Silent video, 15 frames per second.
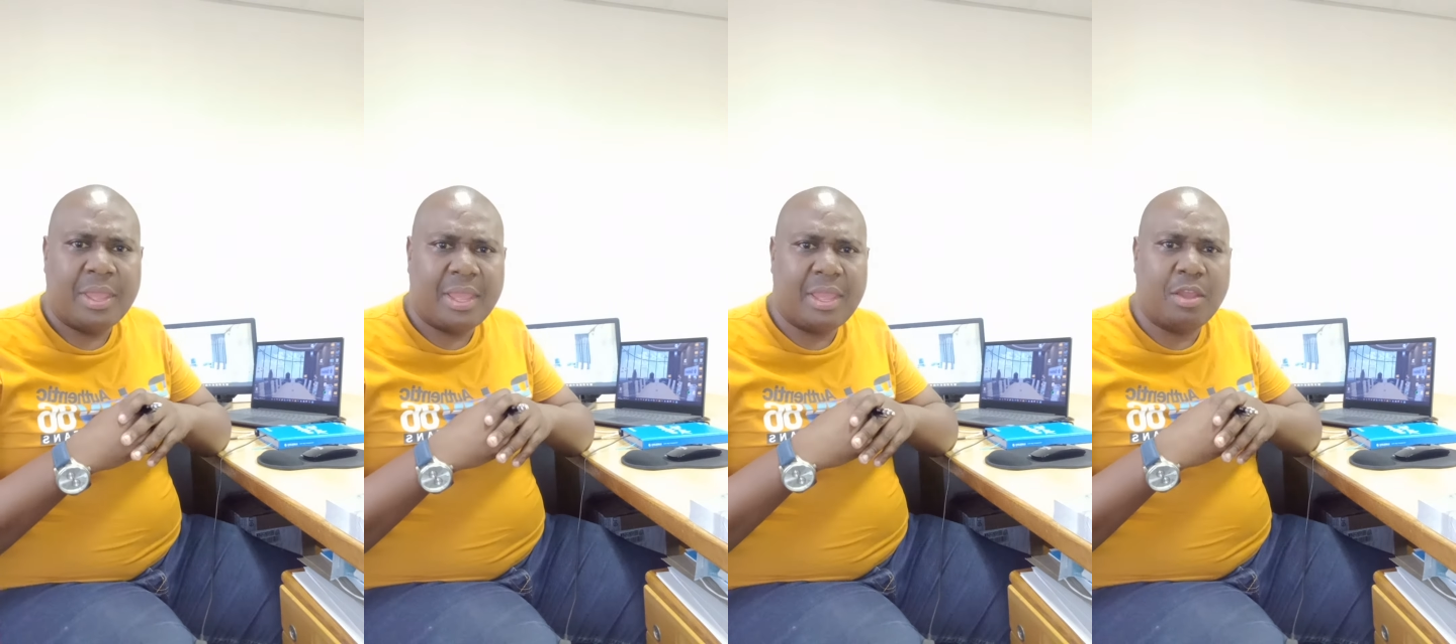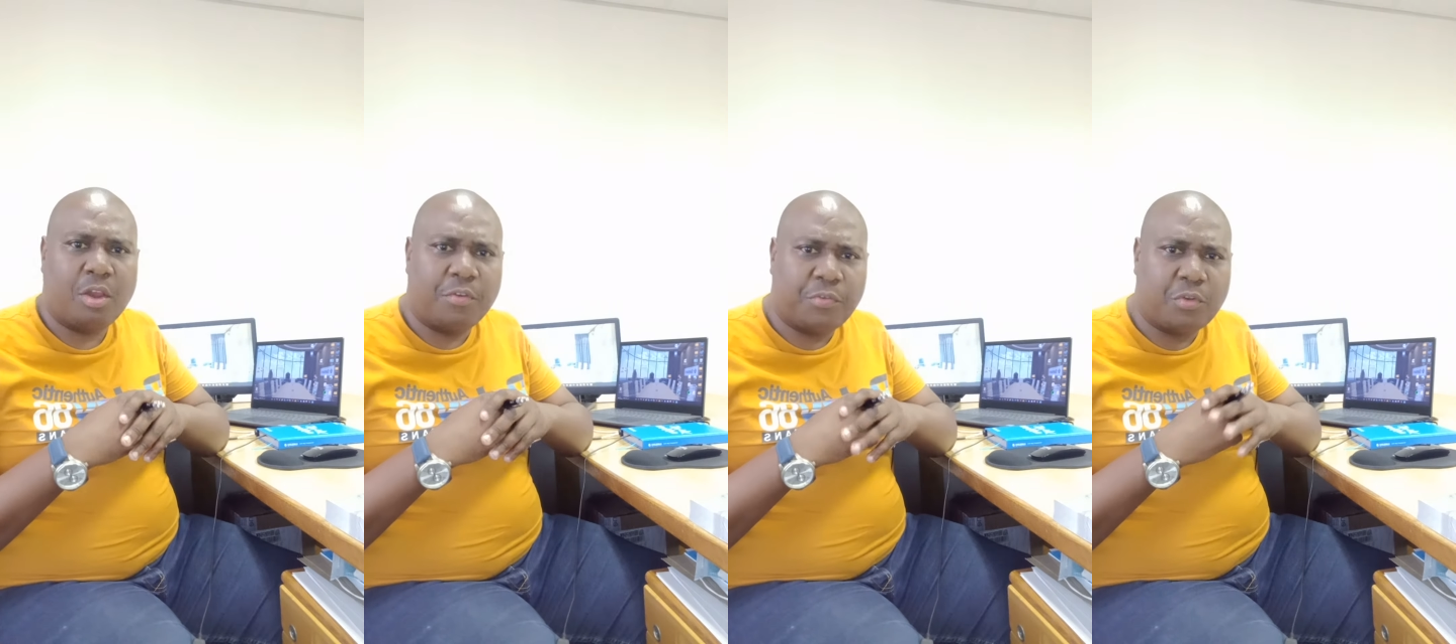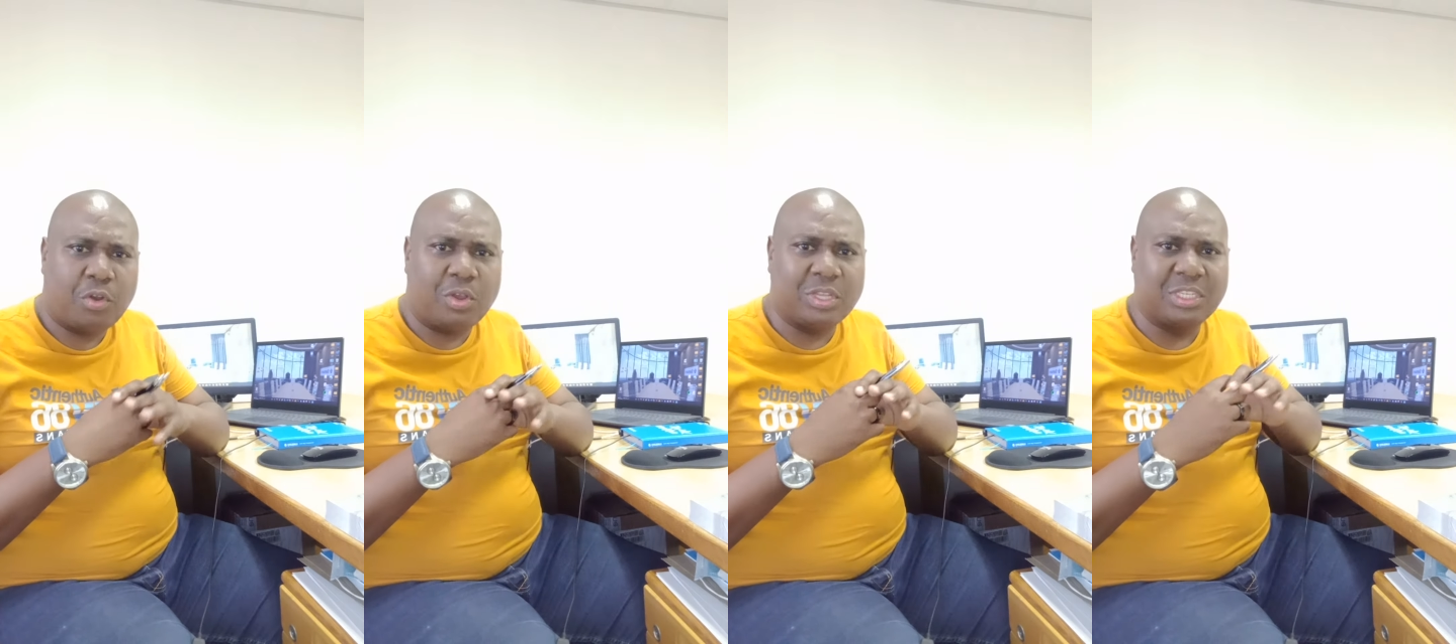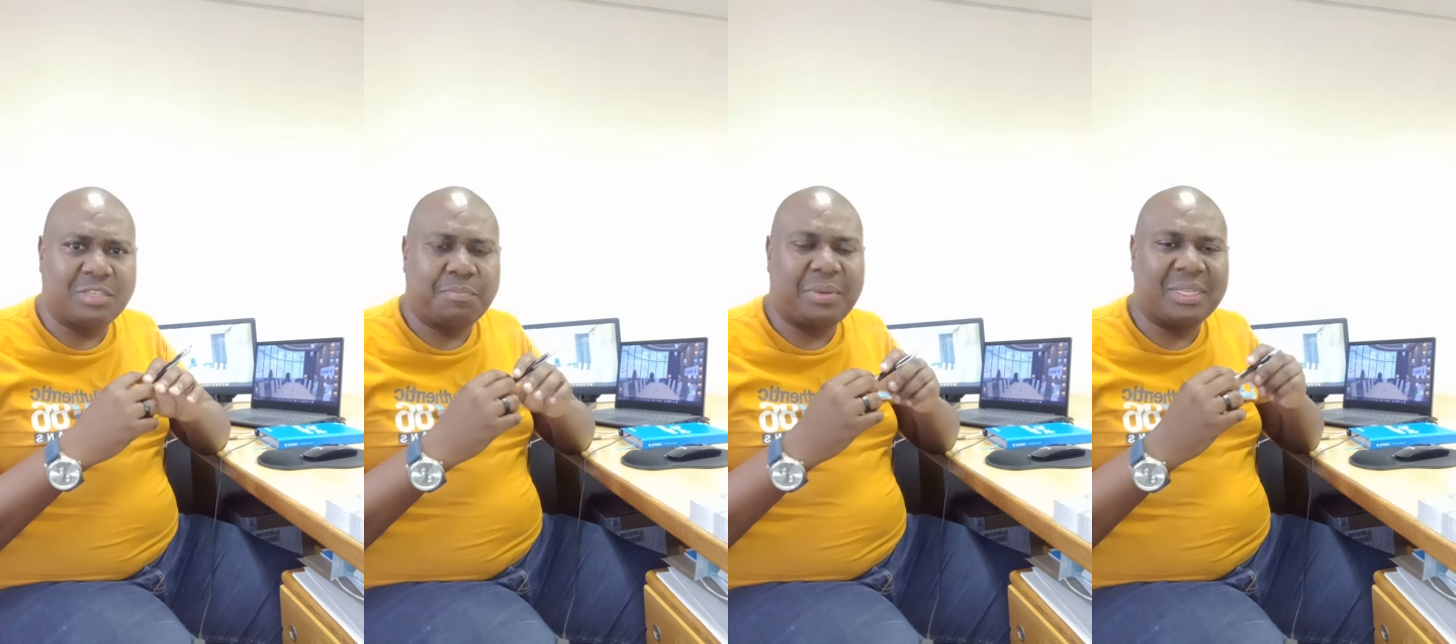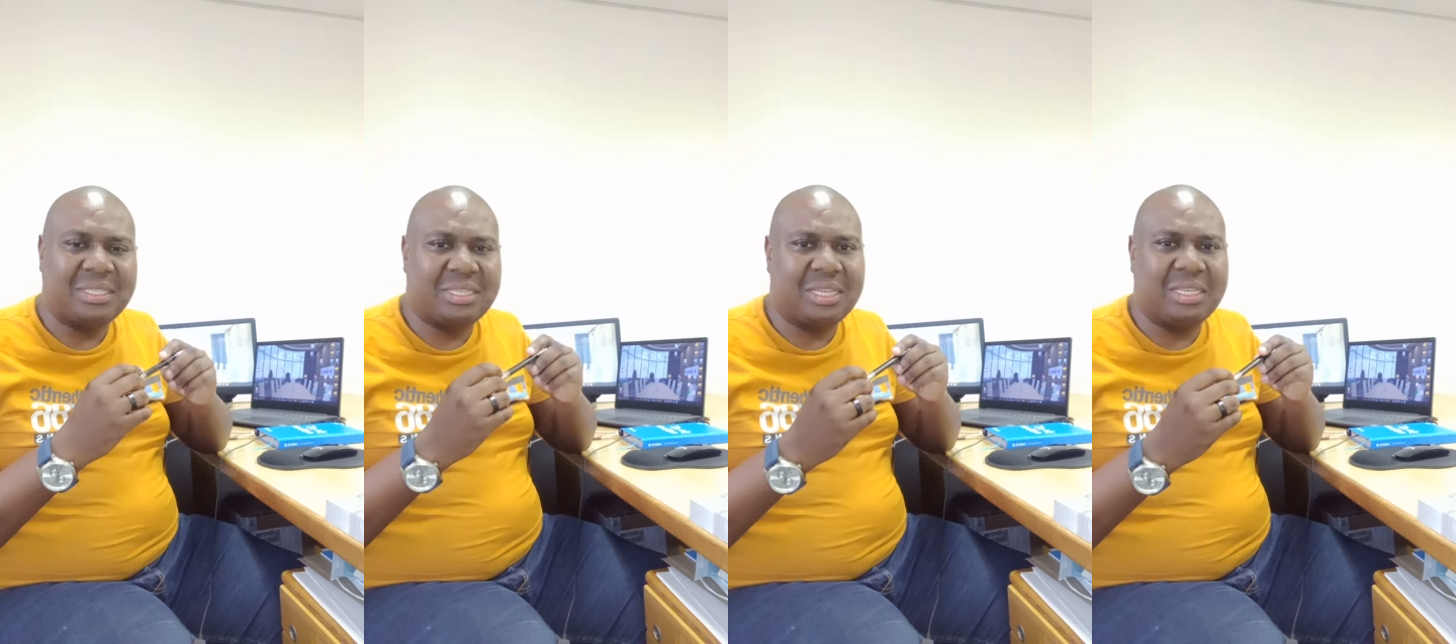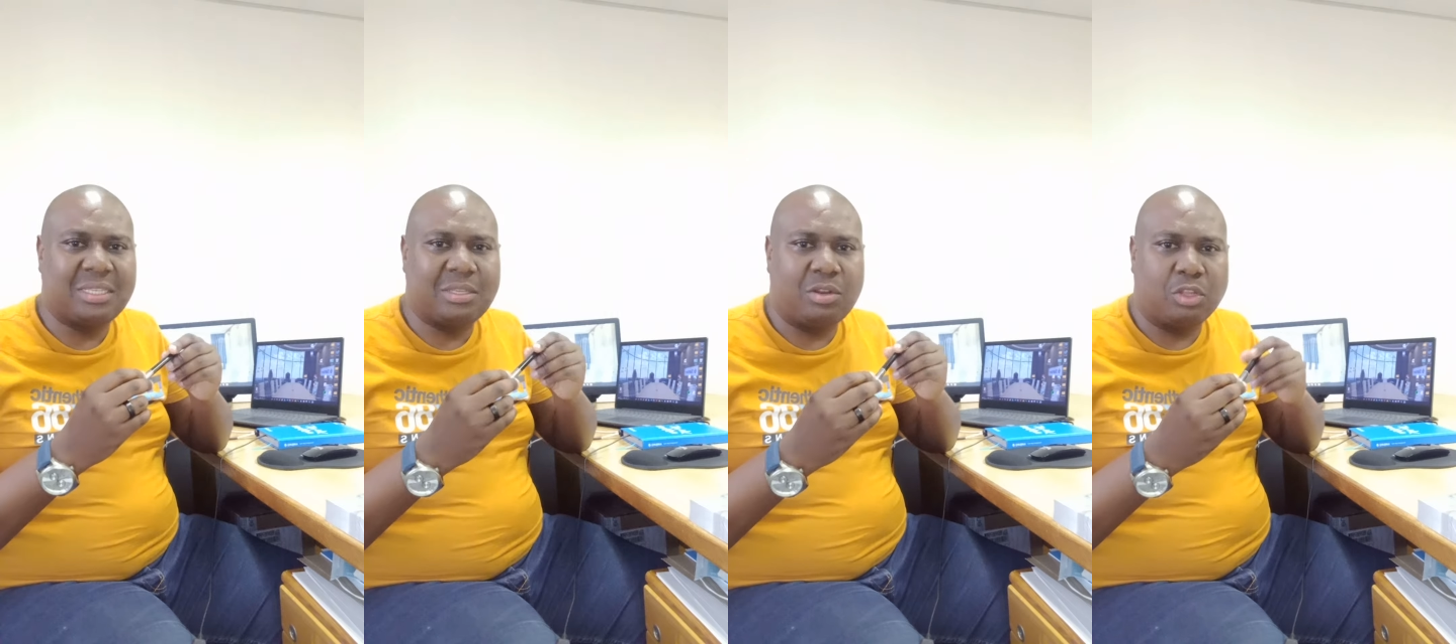of course, but
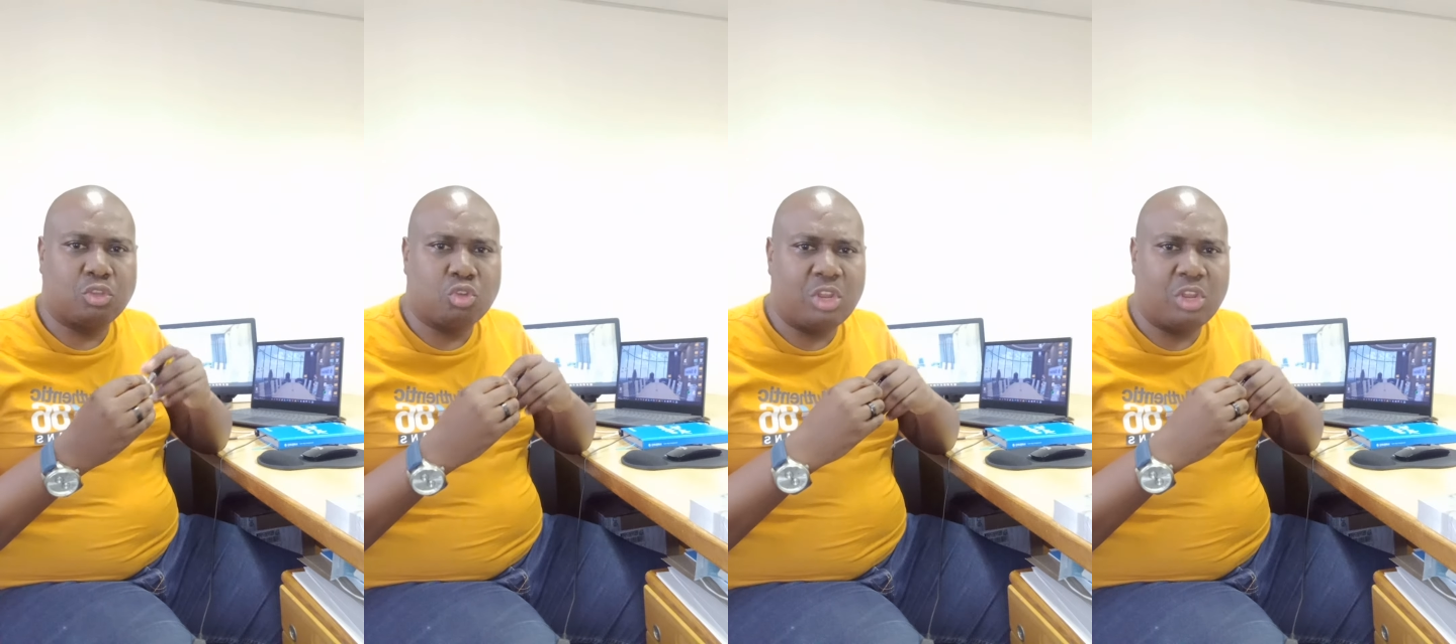it's not